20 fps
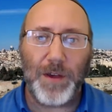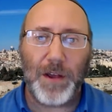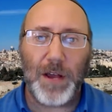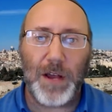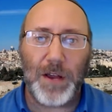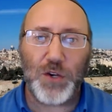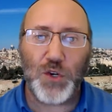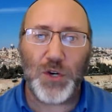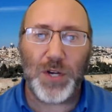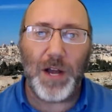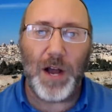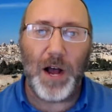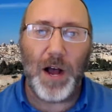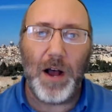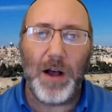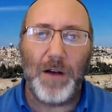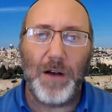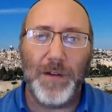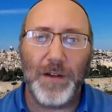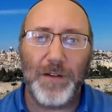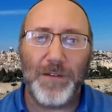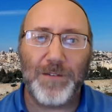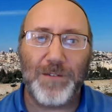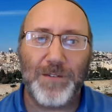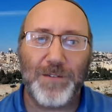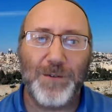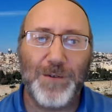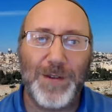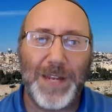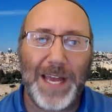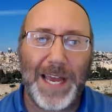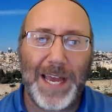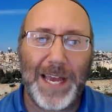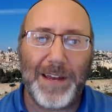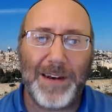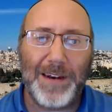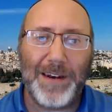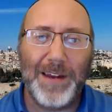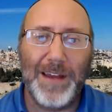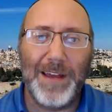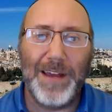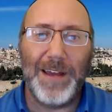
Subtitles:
country of Sudan,